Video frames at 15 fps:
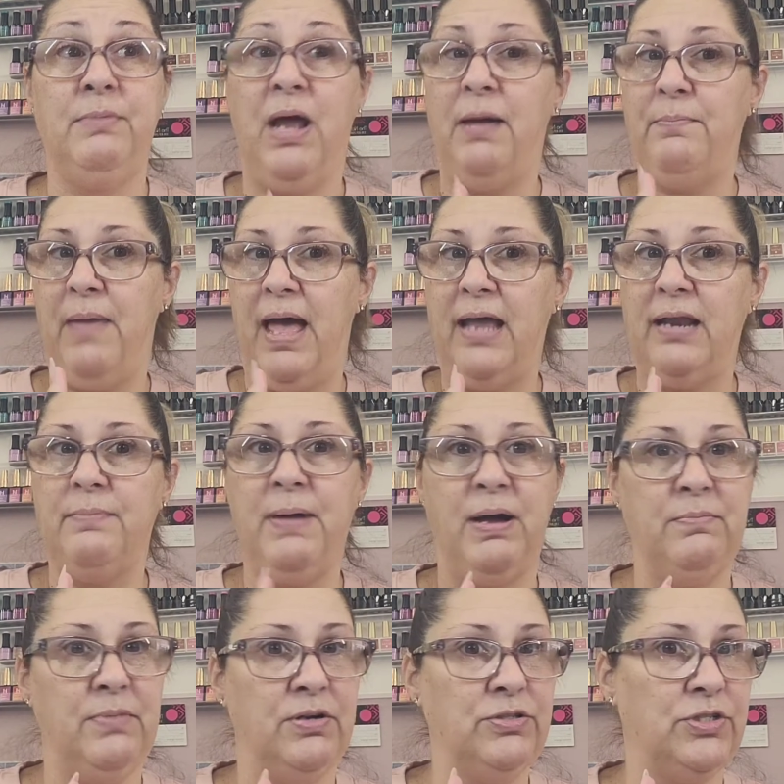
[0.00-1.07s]
not mad
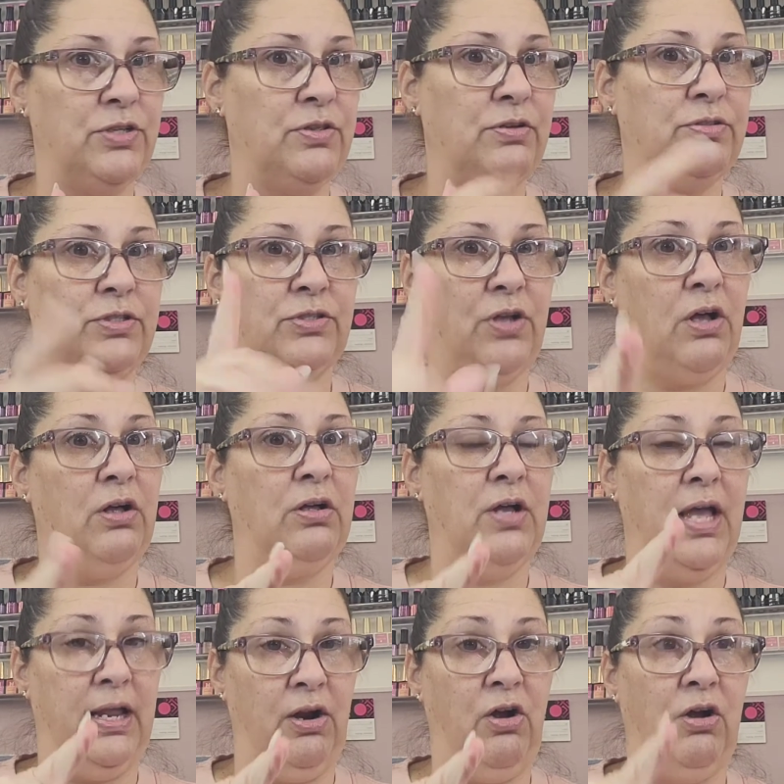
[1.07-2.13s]
about most of those
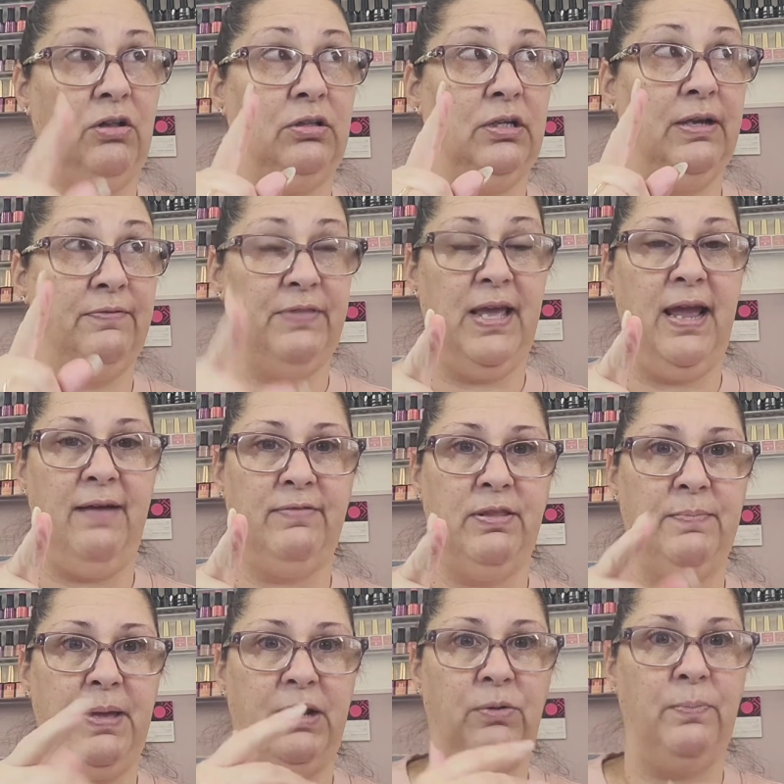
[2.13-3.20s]
at all if they have the
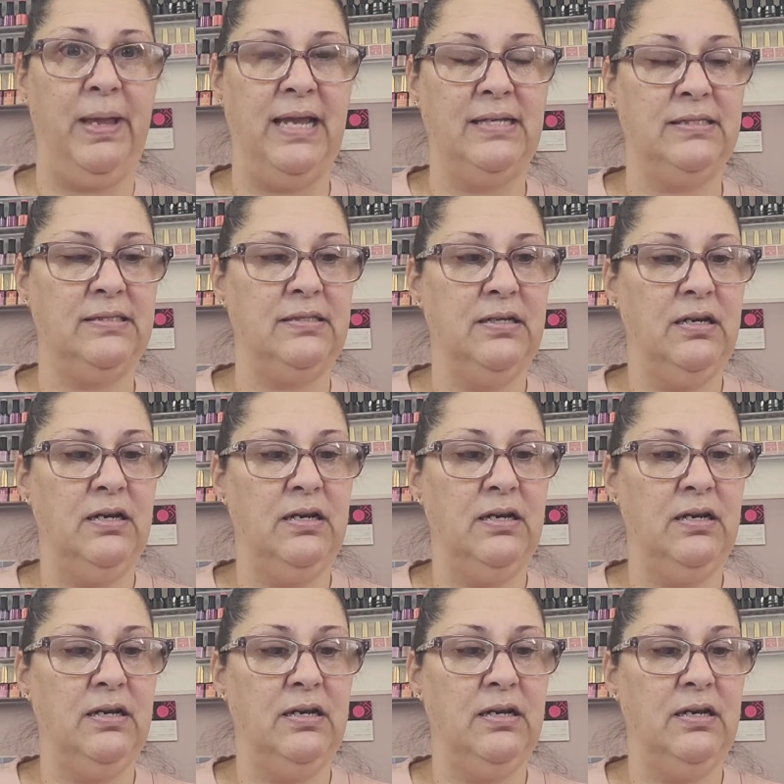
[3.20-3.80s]
metal base.